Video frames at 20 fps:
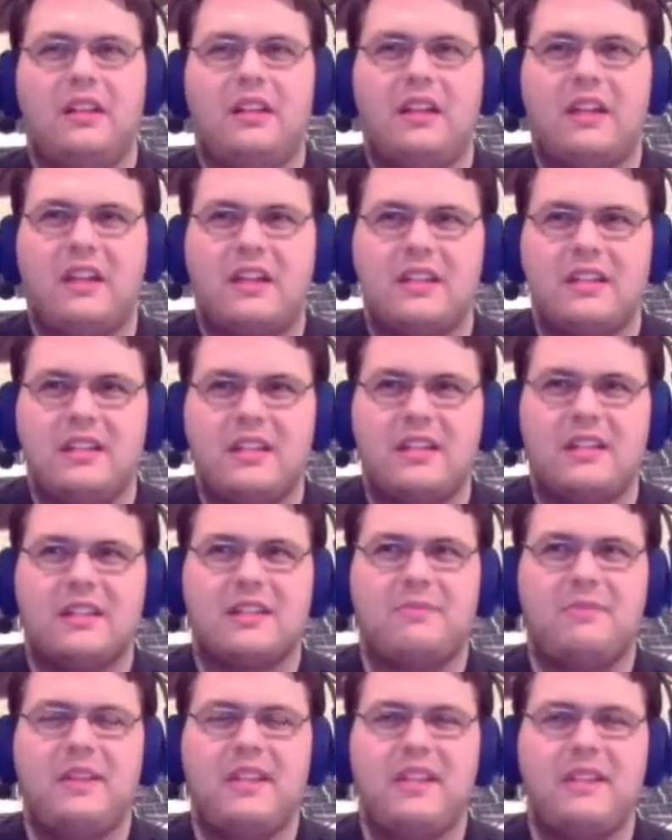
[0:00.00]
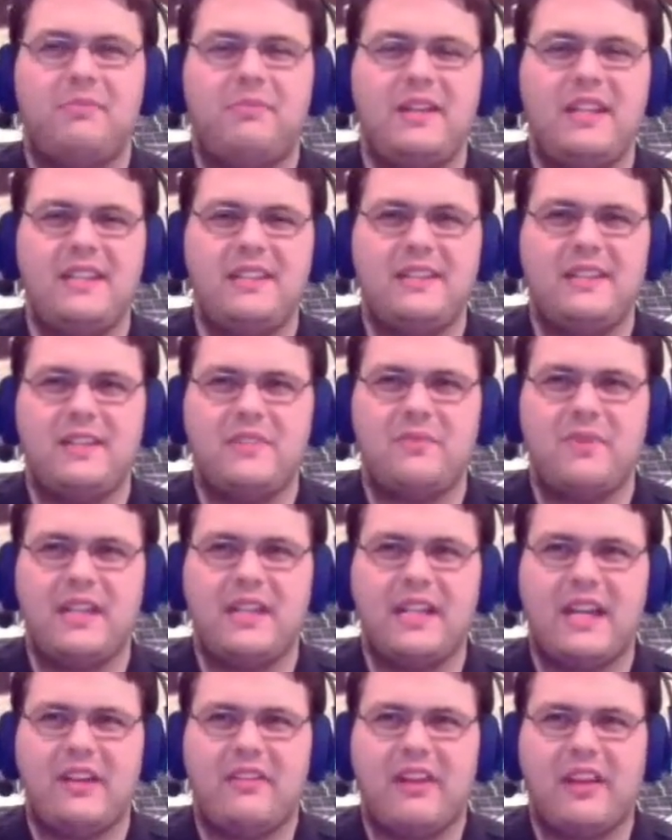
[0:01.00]
And yeah, speaking of pieces, we
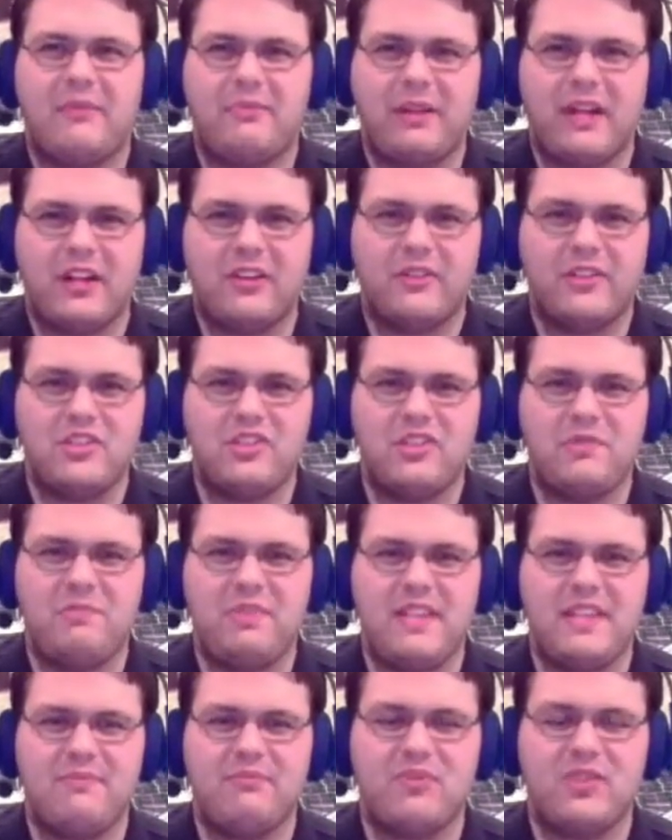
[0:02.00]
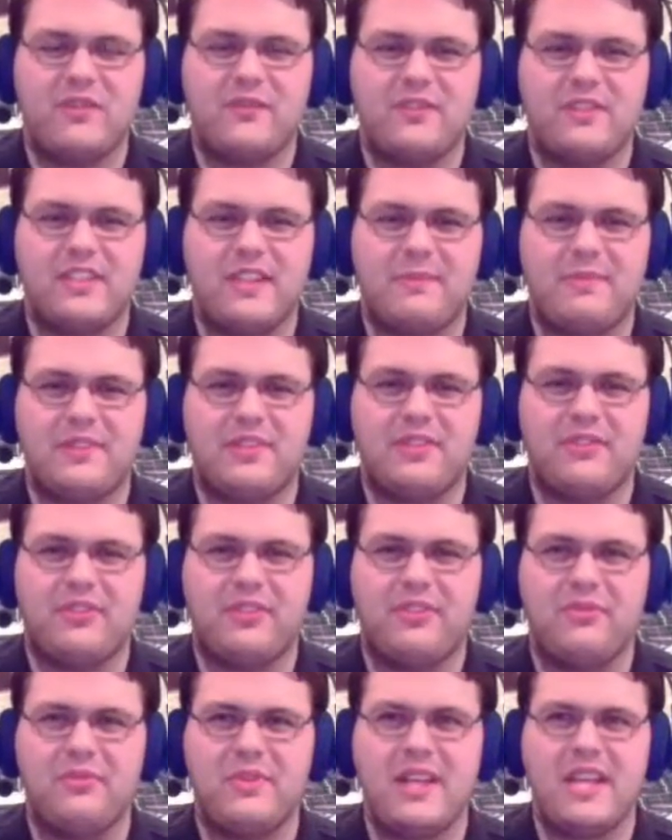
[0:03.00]
now have Power Rangers Beast Morphers
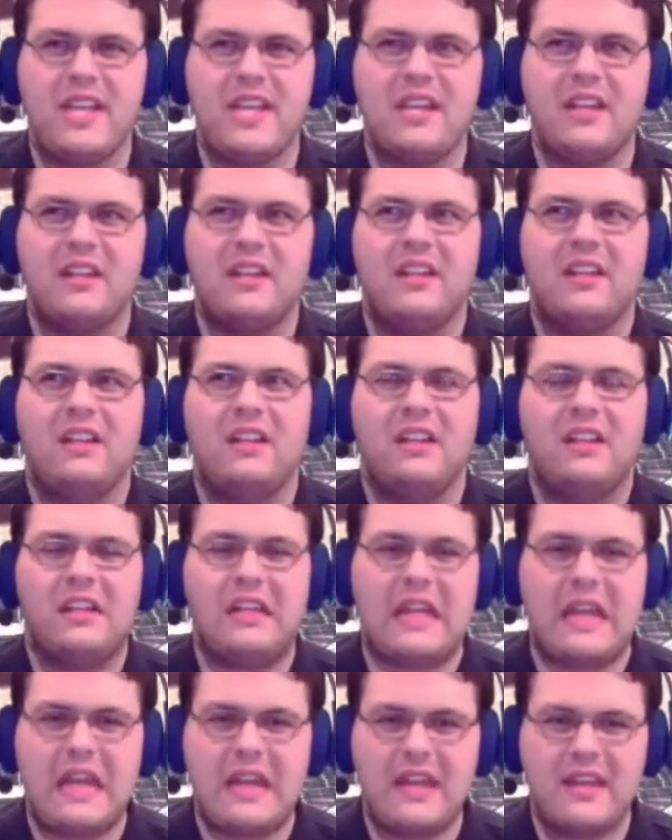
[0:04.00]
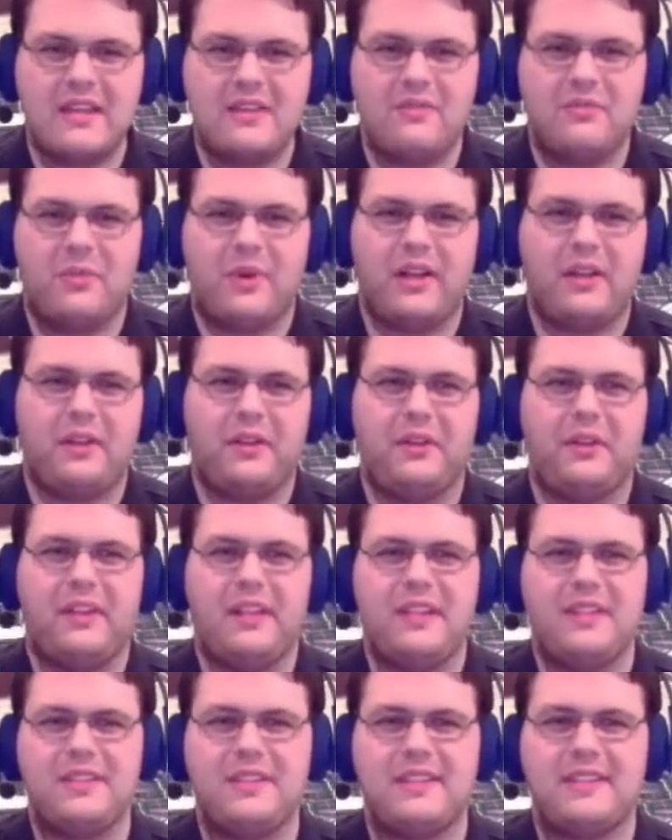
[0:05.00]
episode 3. And, well,
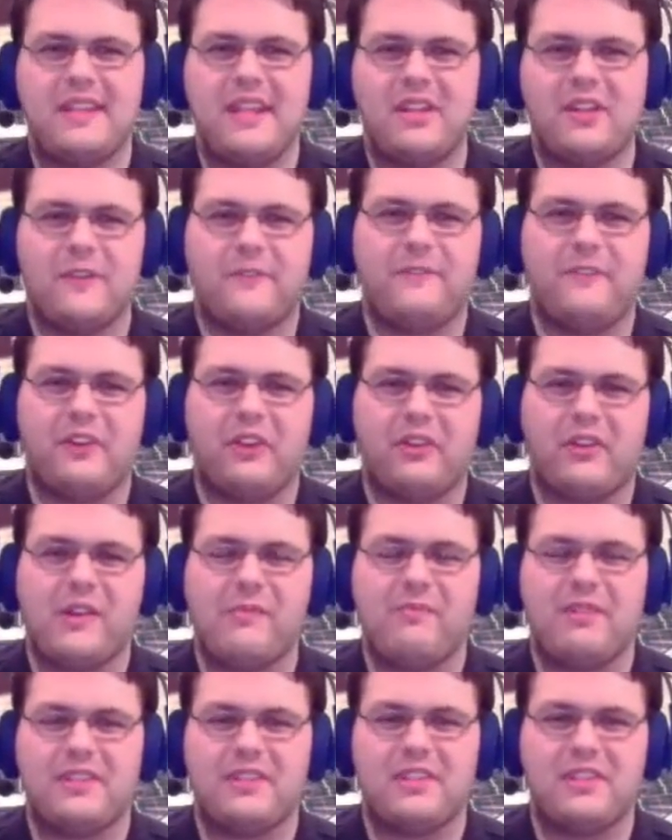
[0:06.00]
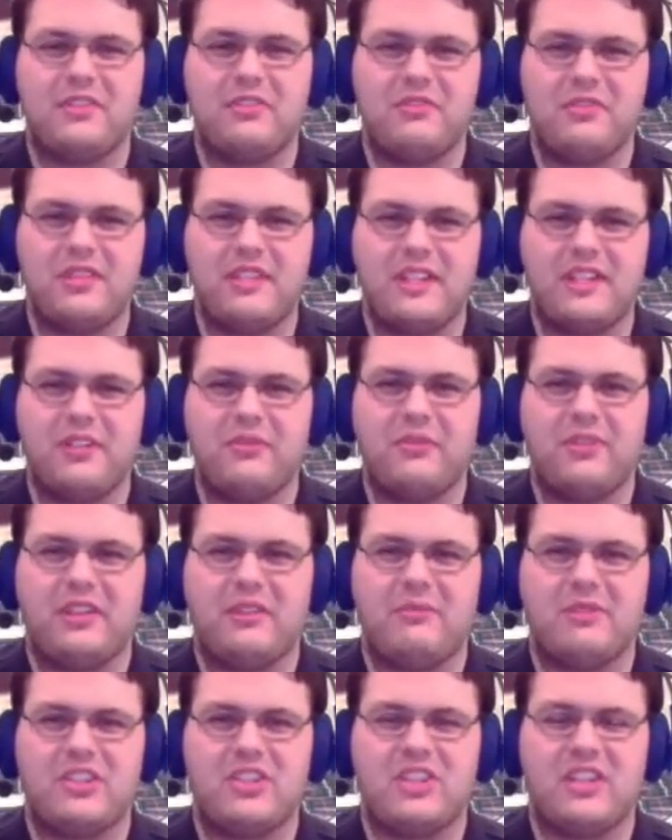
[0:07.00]
it's a standard filler episode. Nothing really
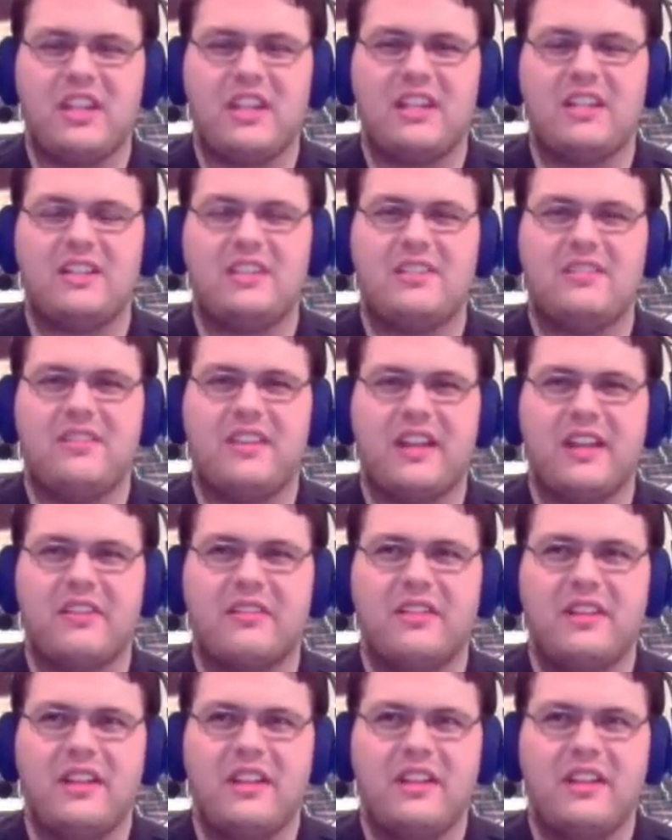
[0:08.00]
much to get into there.